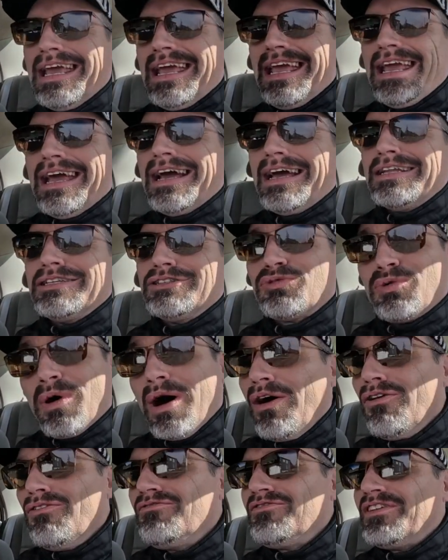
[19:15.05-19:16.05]
and
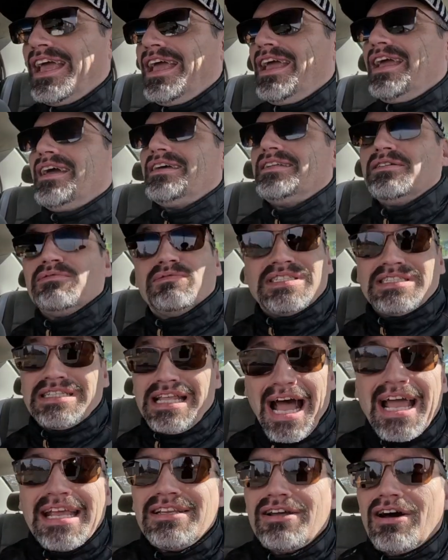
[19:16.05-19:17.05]
12 and it was
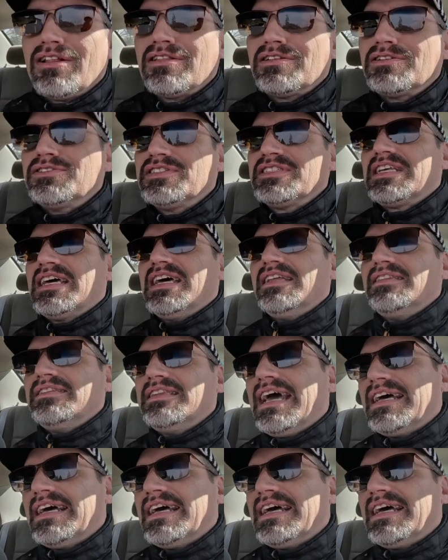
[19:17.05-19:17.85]
nine dollars that